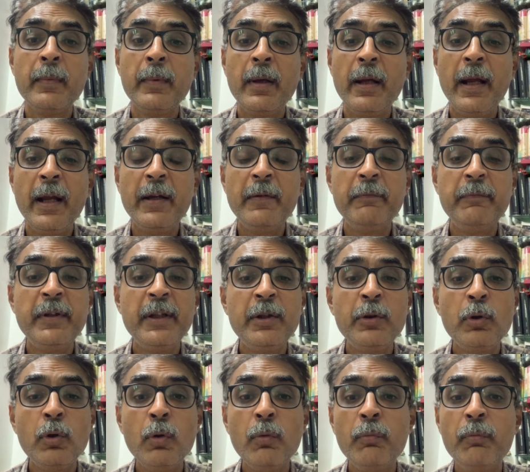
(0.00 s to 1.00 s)
and we
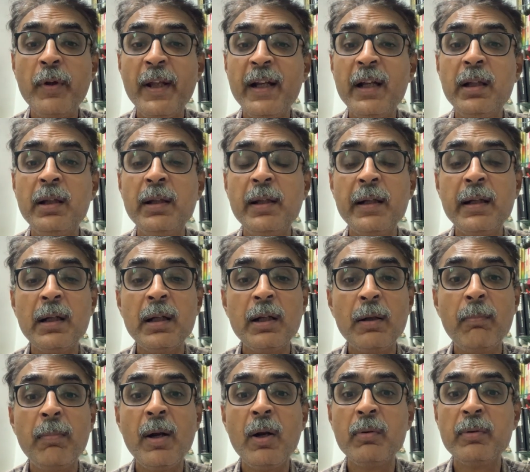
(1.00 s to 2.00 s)
know very little
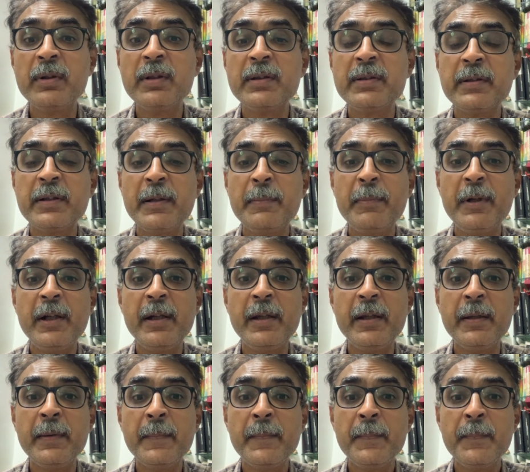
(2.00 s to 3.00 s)
about this remedy.
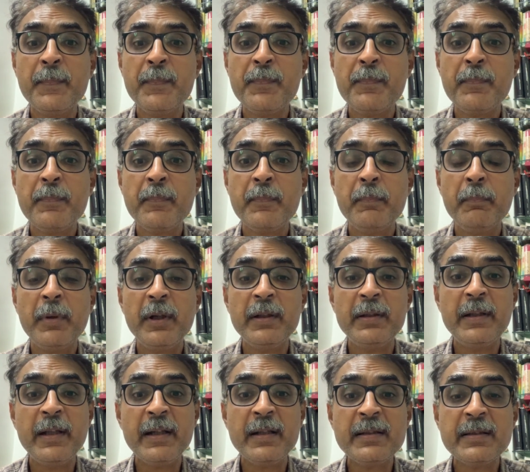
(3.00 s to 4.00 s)
But
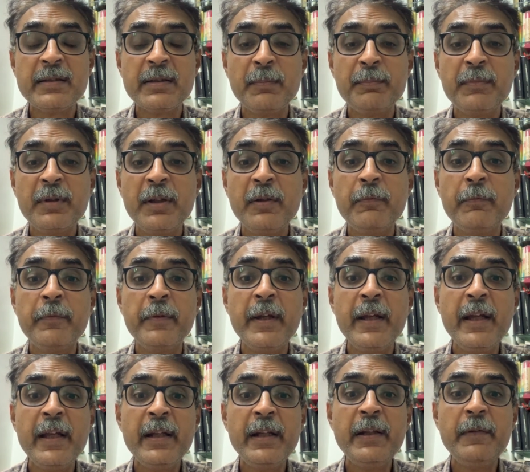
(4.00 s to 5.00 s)
there is something
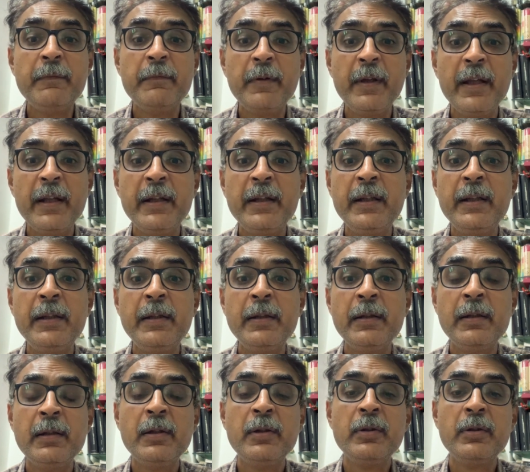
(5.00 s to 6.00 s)
very, very
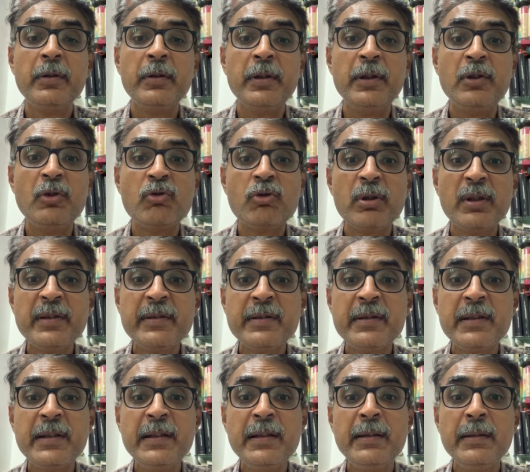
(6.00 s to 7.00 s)

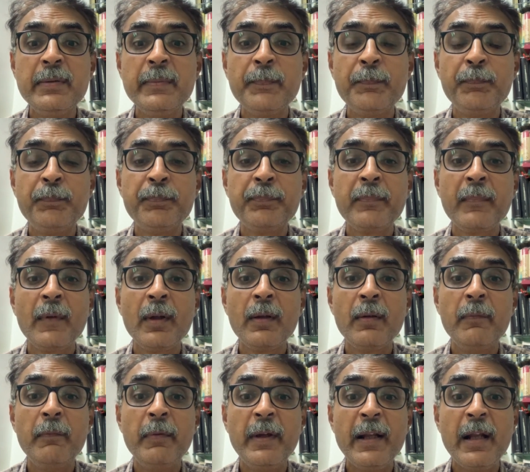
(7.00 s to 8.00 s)
interesting
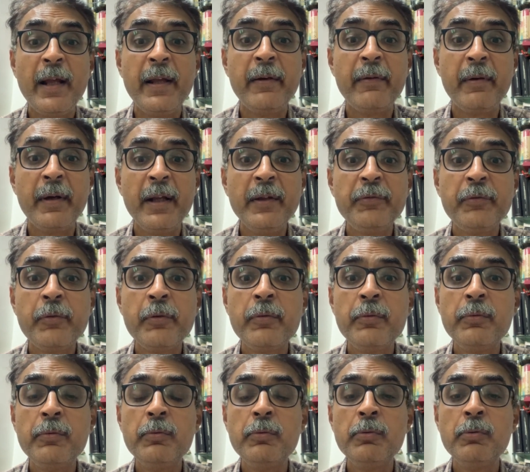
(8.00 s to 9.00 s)
when I read
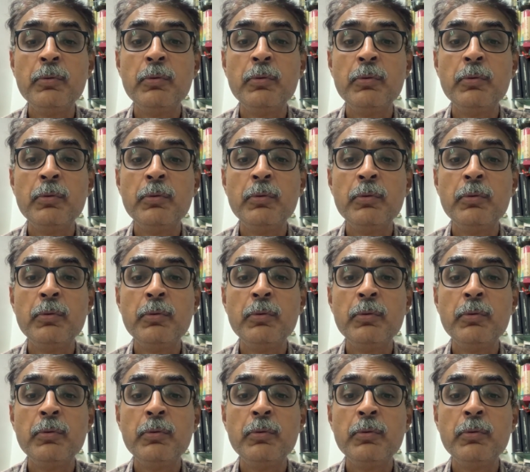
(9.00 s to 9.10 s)
through